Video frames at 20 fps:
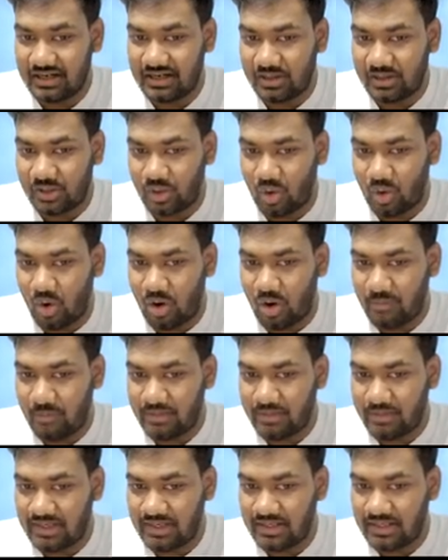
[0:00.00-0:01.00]

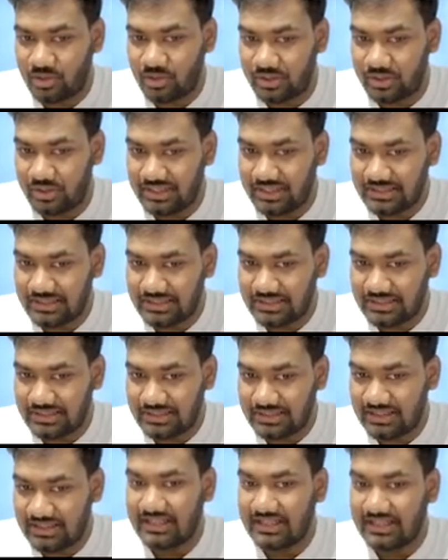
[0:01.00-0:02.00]
normal good.
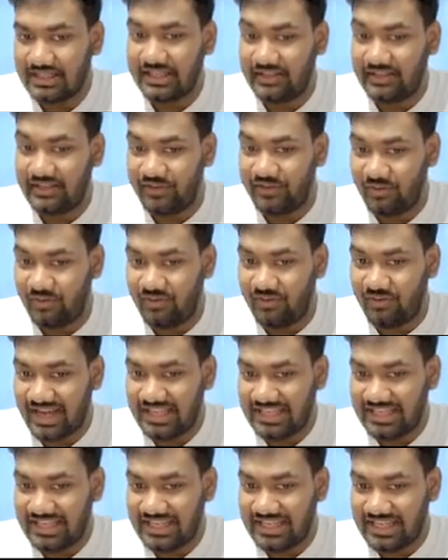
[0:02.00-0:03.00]
If your
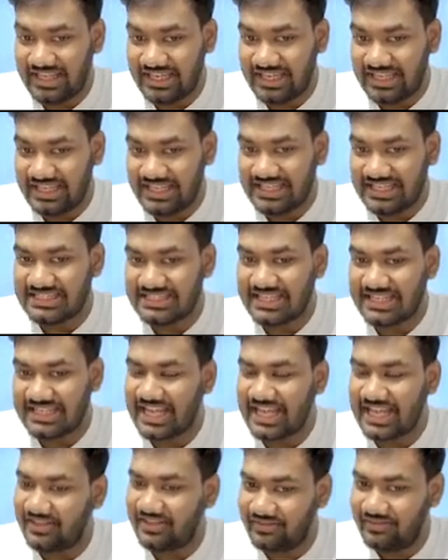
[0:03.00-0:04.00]
YED is
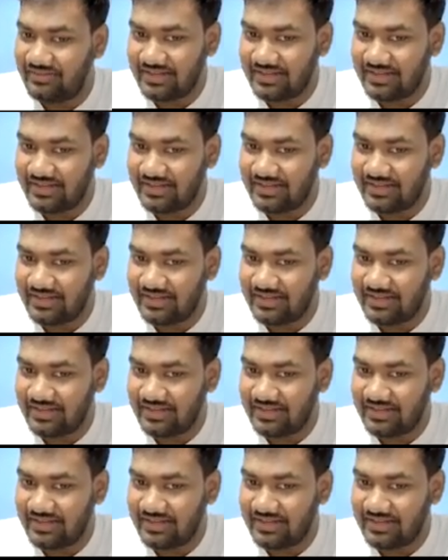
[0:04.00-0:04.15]
negative,